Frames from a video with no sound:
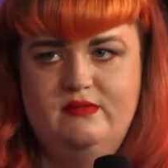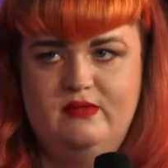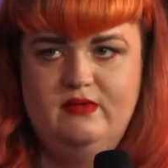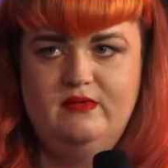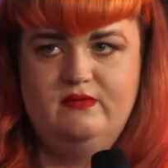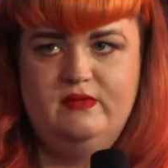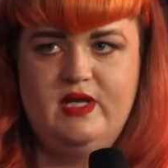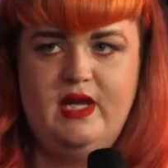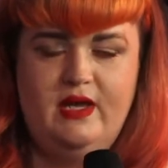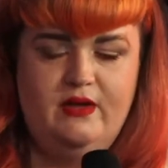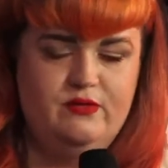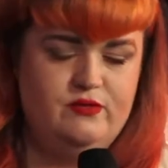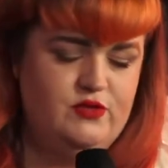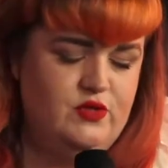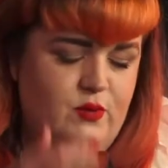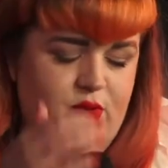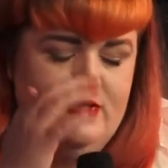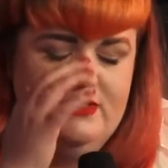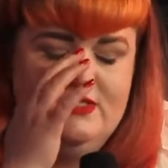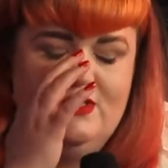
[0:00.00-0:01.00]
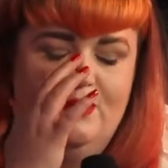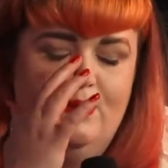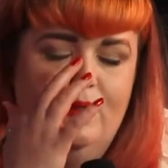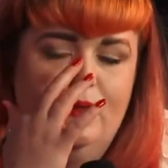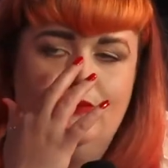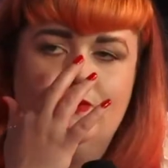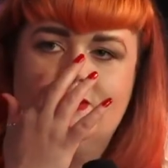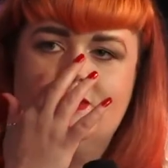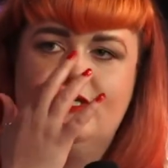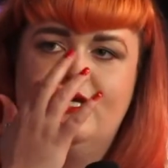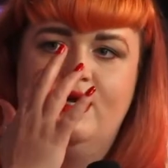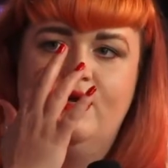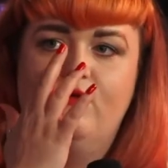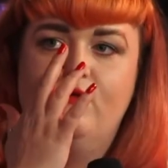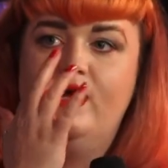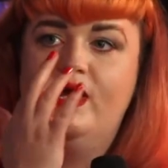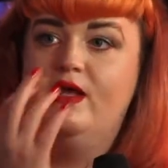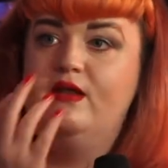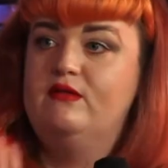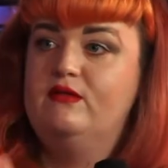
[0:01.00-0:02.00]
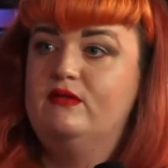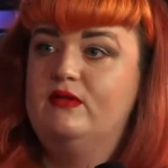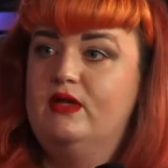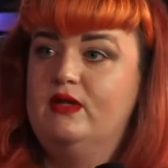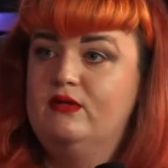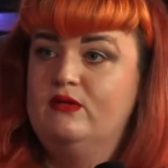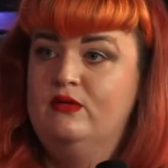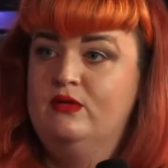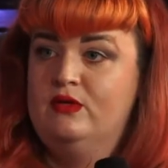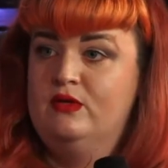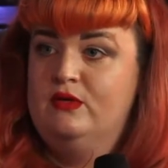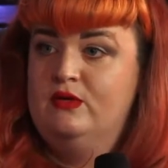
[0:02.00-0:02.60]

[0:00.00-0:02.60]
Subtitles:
then she went solo, it was Sarah Red, and then